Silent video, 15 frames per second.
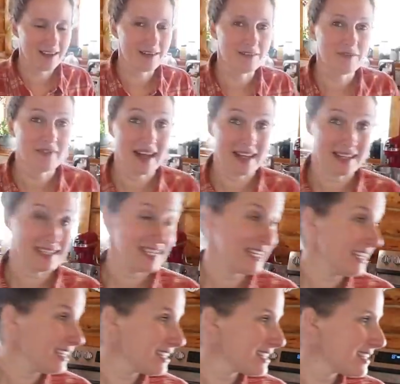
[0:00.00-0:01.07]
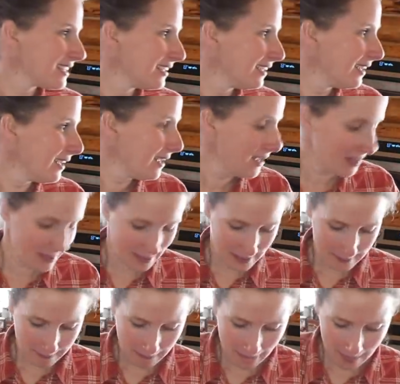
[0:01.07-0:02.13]
of antiques
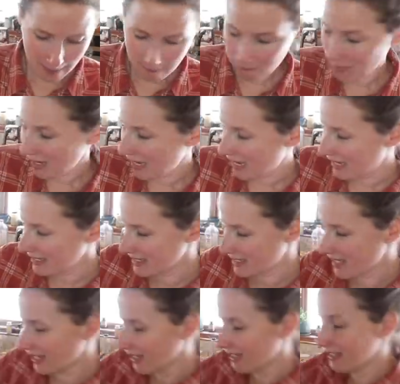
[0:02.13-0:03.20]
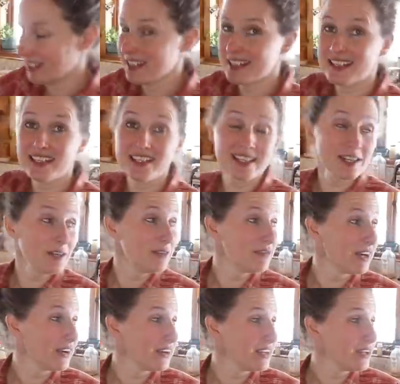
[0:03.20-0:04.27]
but it is still
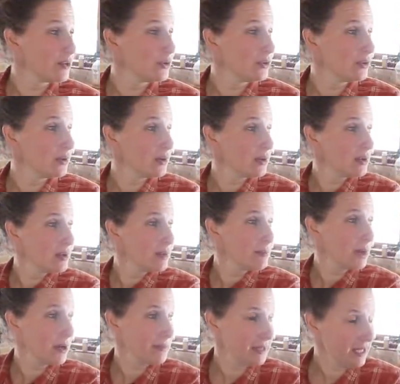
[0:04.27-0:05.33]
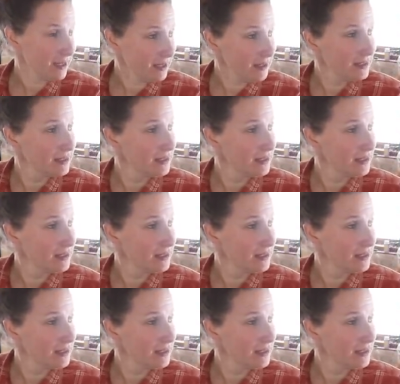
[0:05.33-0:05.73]
very cool. Pardon me?